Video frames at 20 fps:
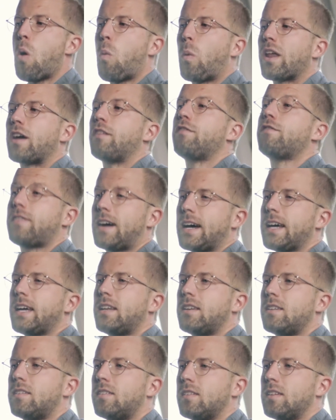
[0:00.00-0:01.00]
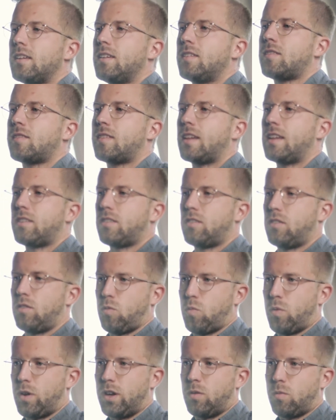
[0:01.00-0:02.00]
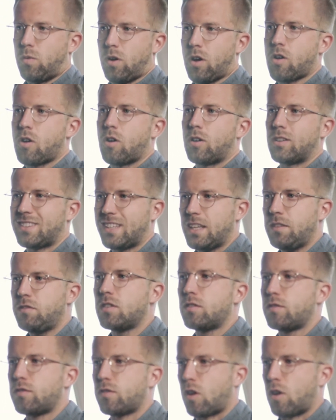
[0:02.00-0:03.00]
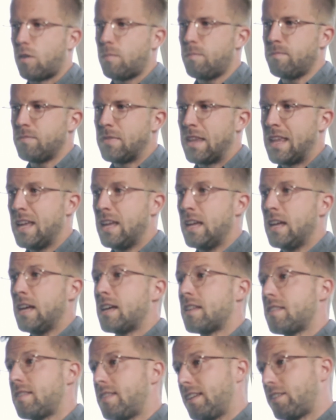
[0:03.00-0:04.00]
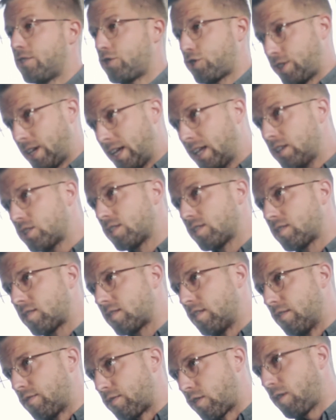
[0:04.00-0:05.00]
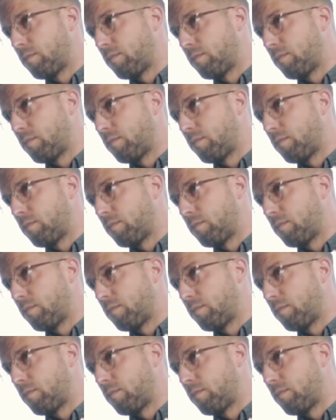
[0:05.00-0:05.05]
Now, what I find is that when a worker leaves a firm, that changes the